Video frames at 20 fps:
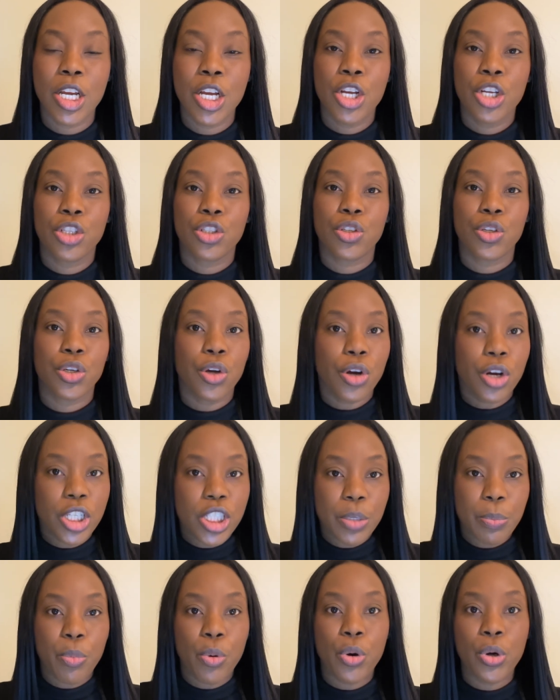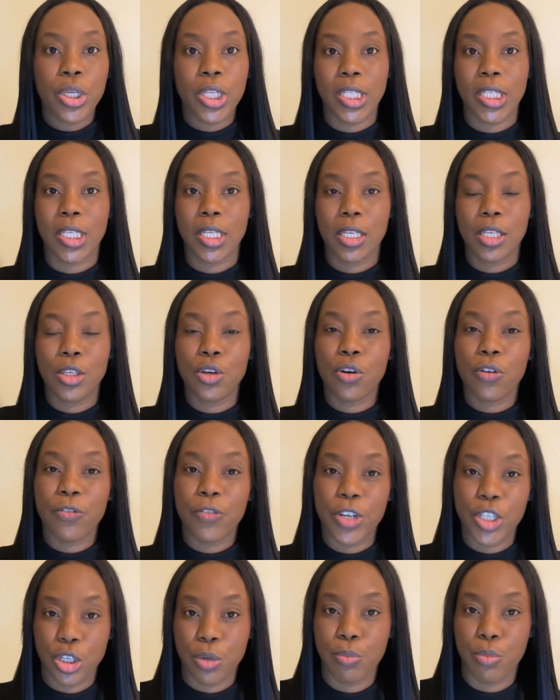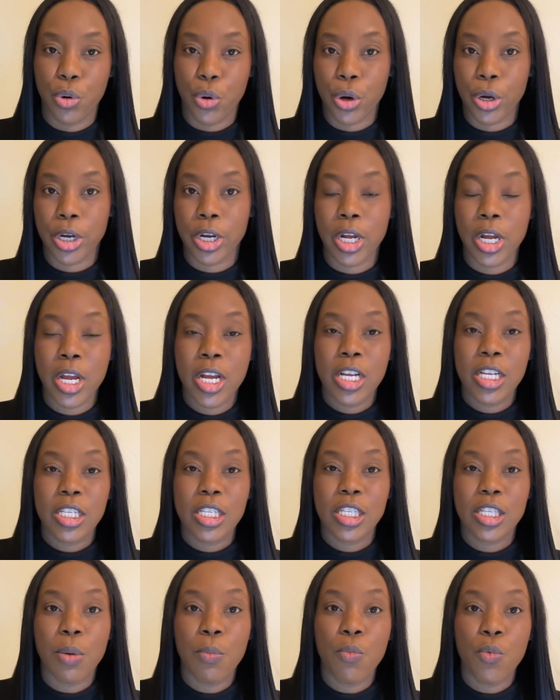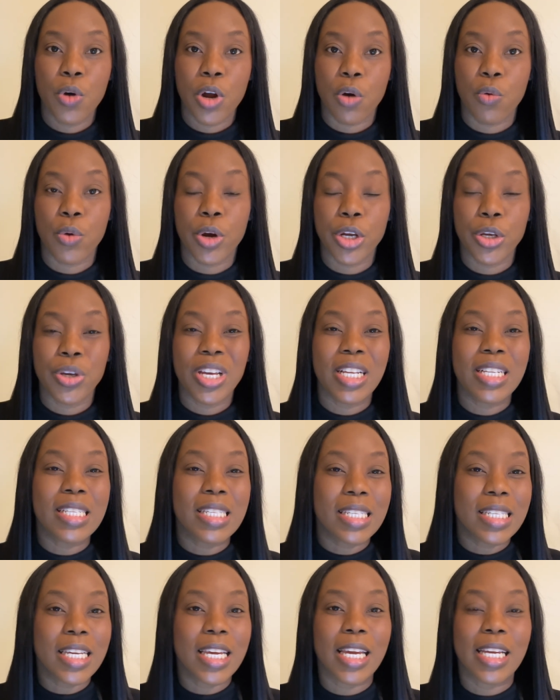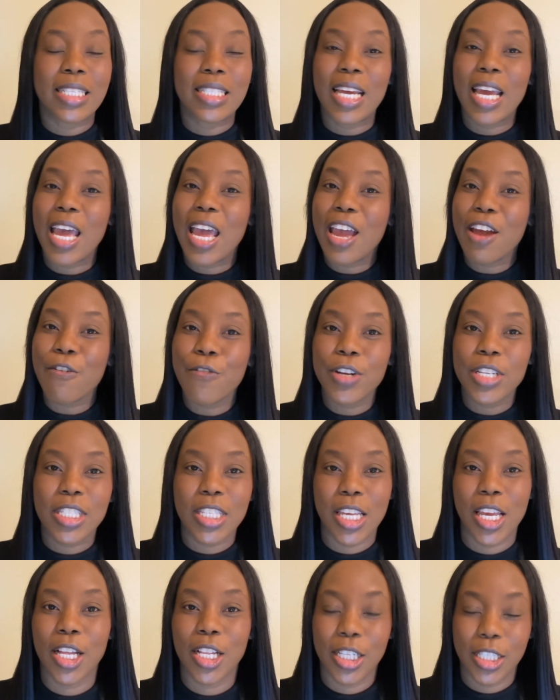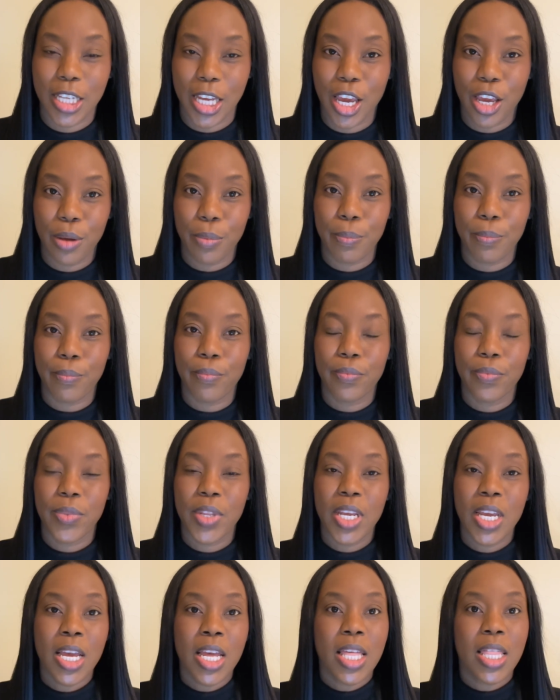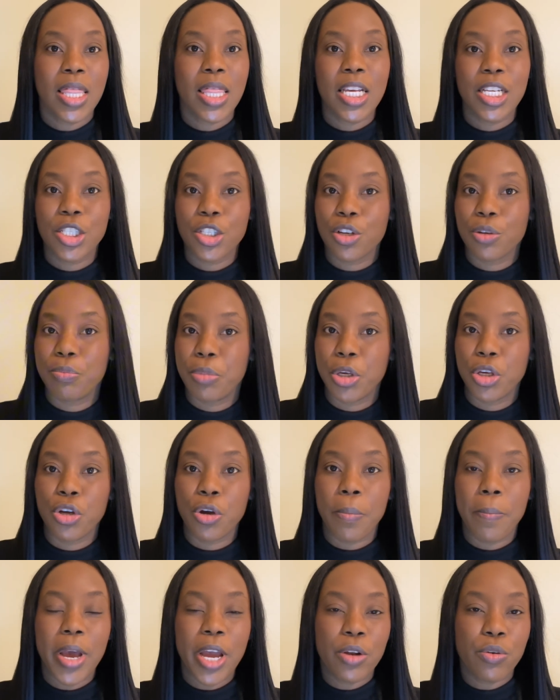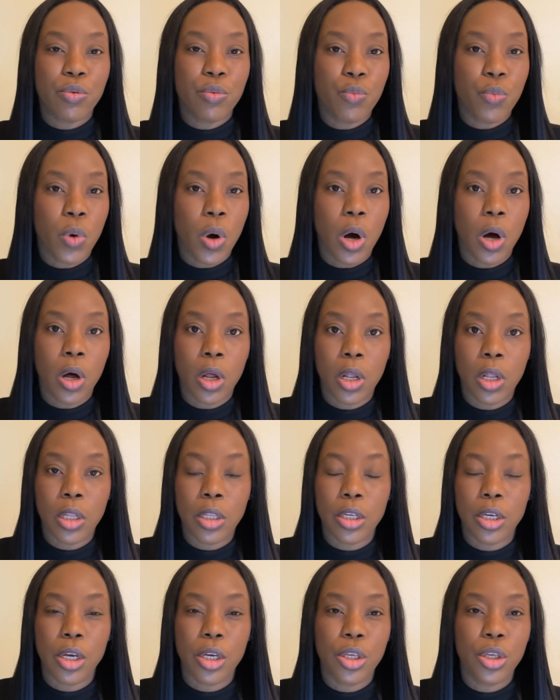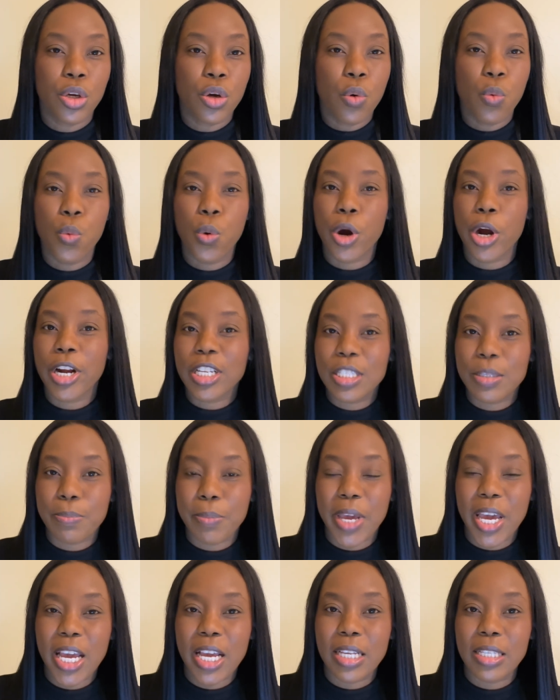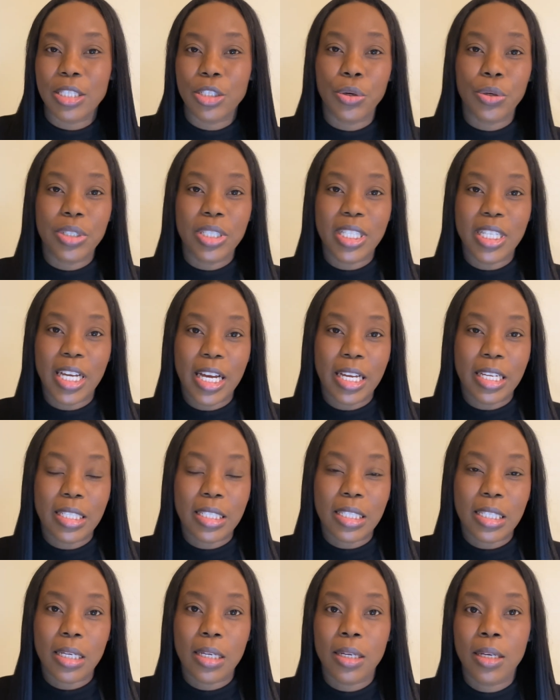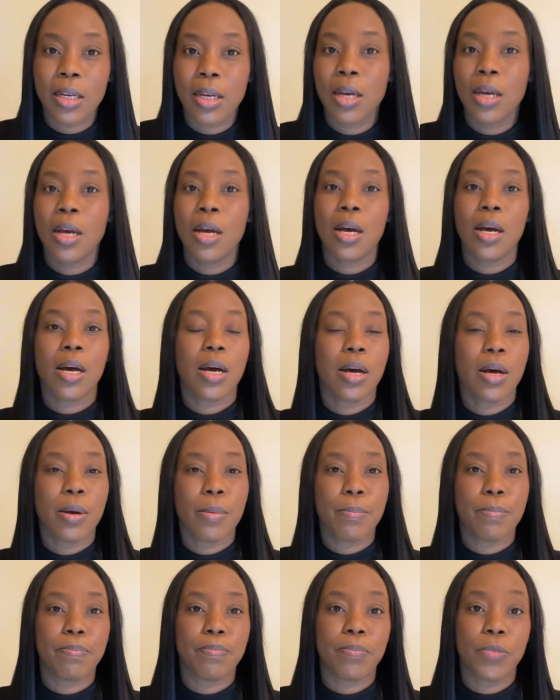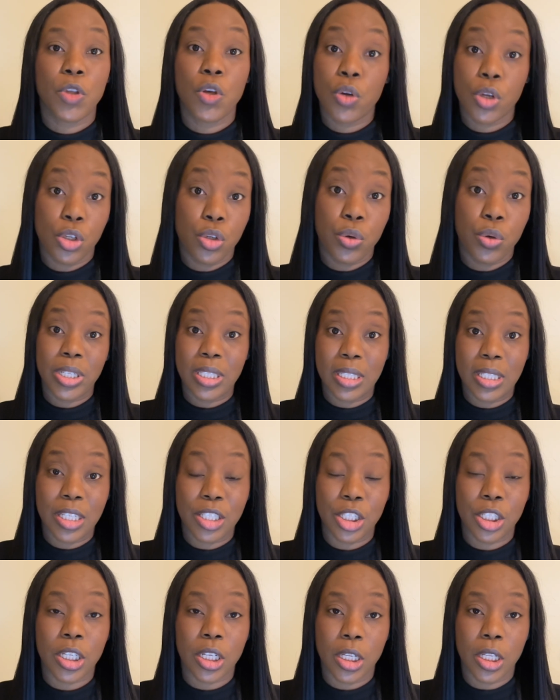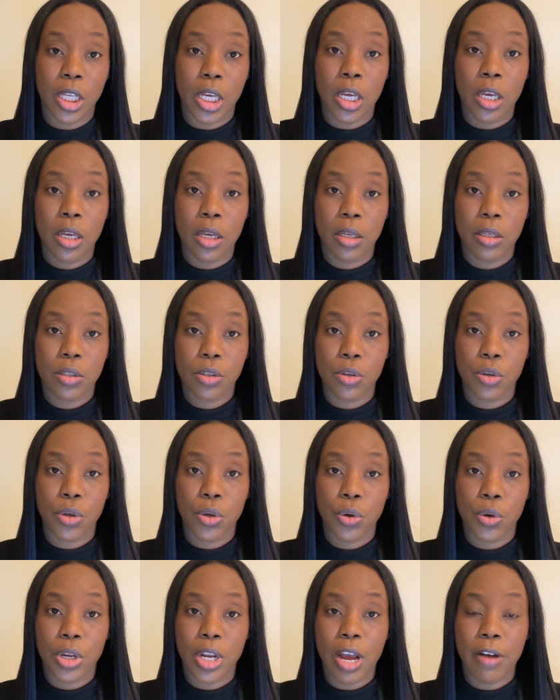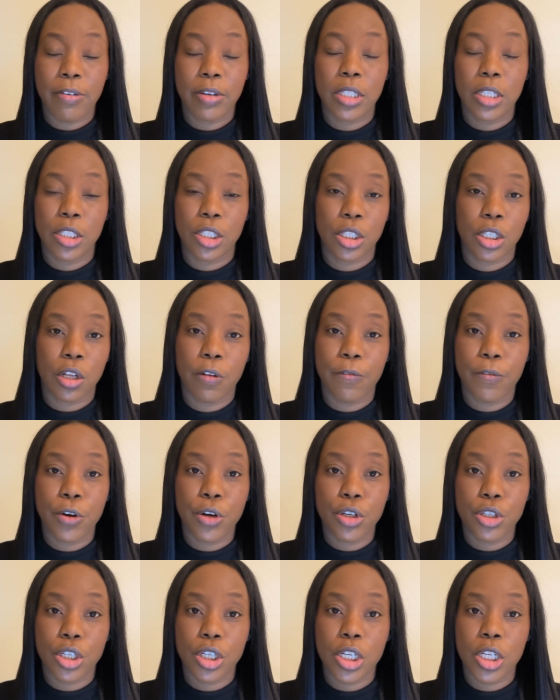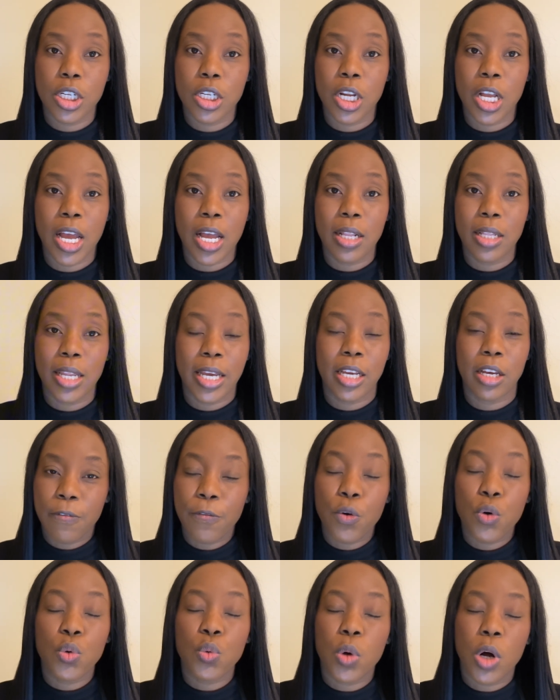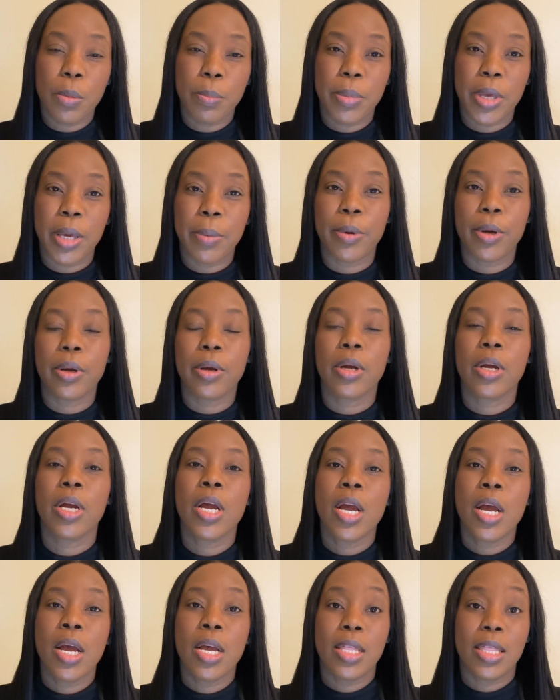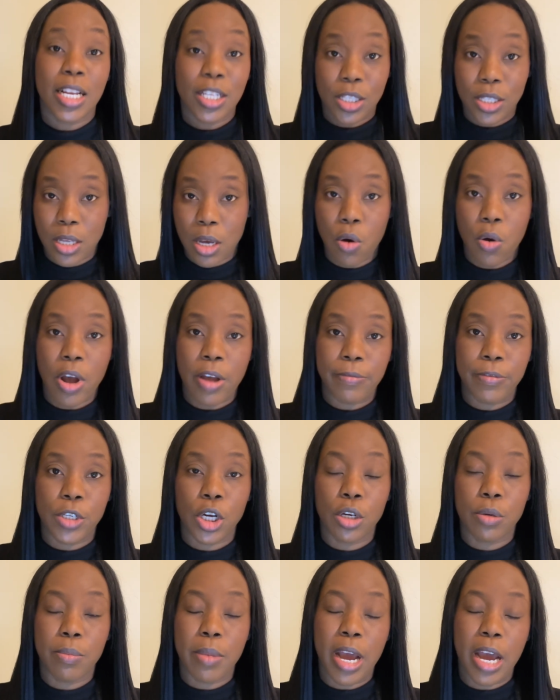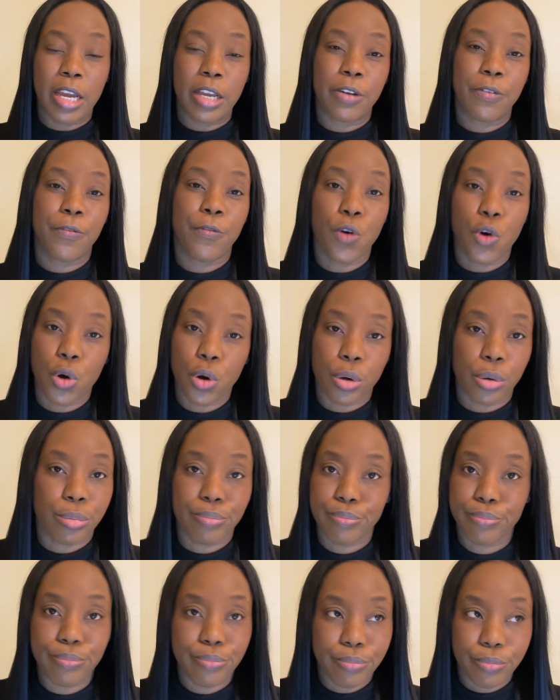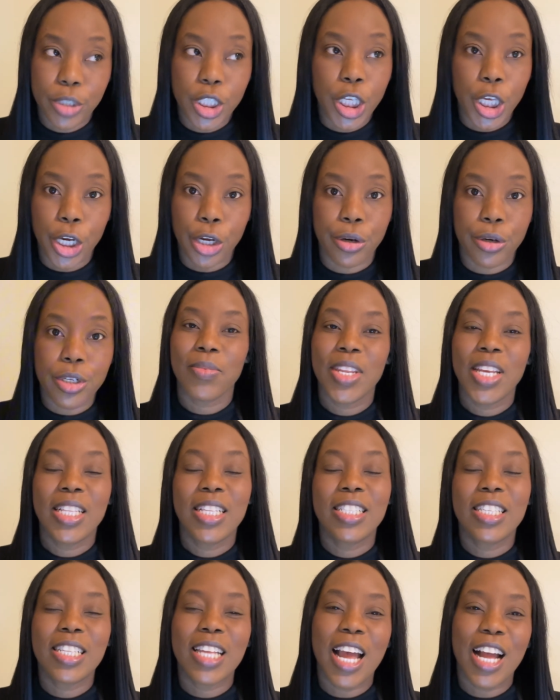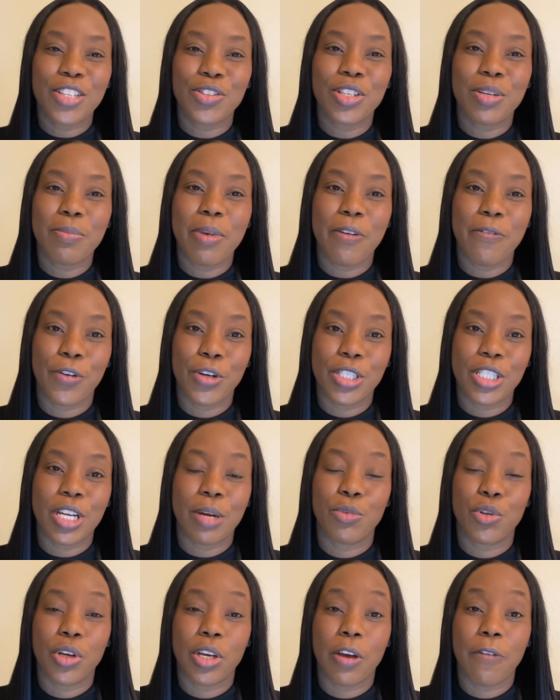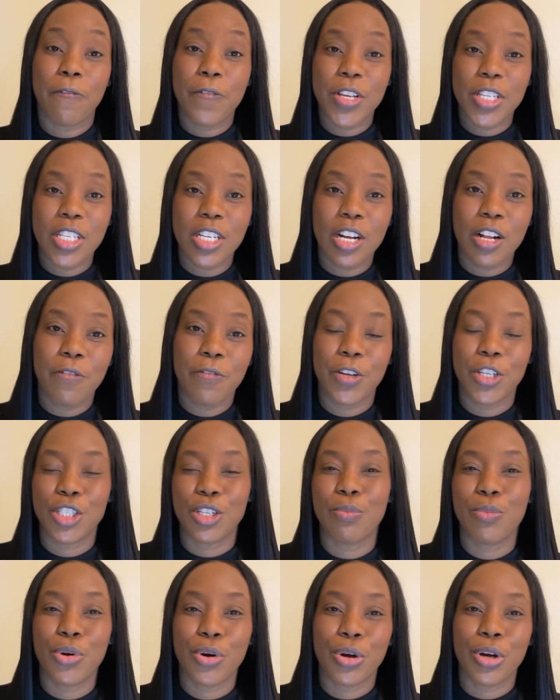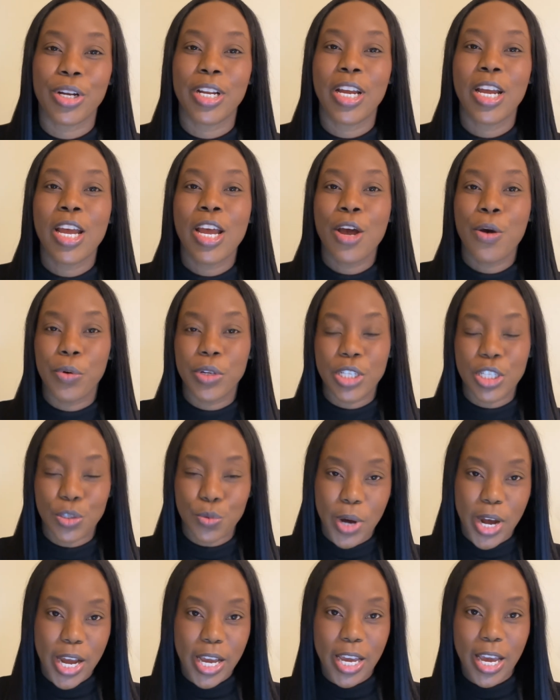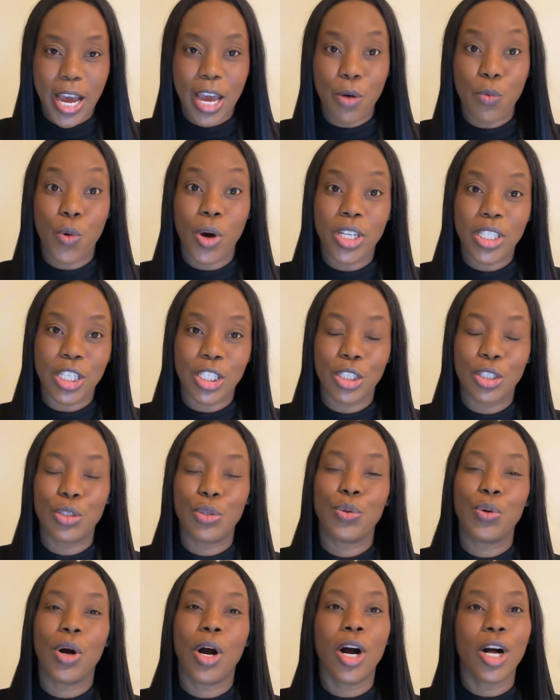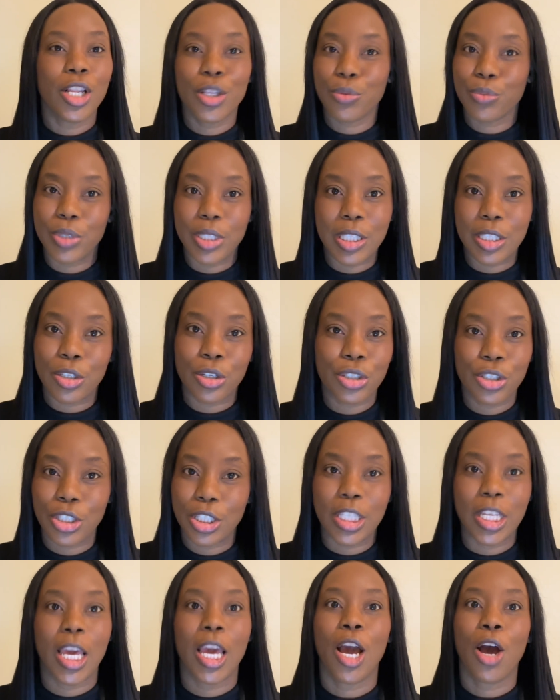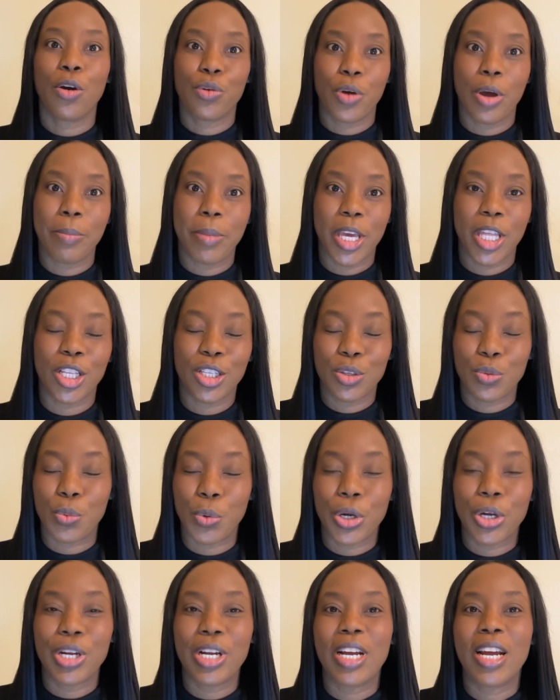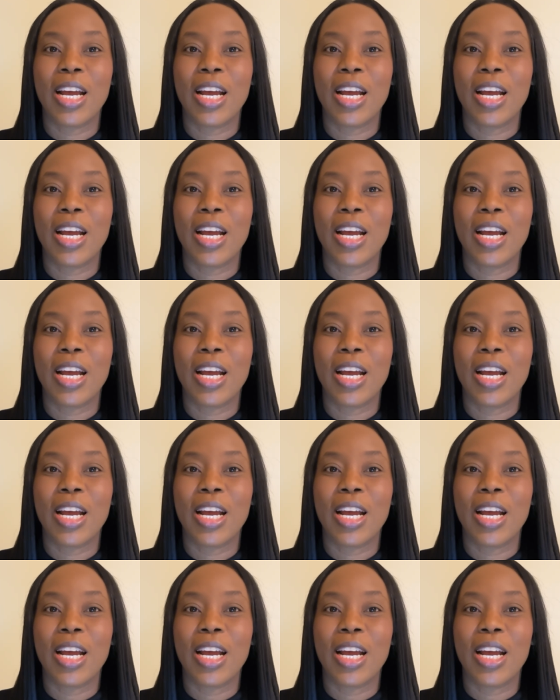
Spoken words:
So you're going to put your vision board somewhere where you can see it every single day. This could be your bedroom wall, your workspace, your desk. You could do digitally. So you could have a digital version, like a phone wallpaper. That's how I've done mine for years. This is actually my first time doing a physical vision board, which is why I wanted to do all the research to say, how do I make this work?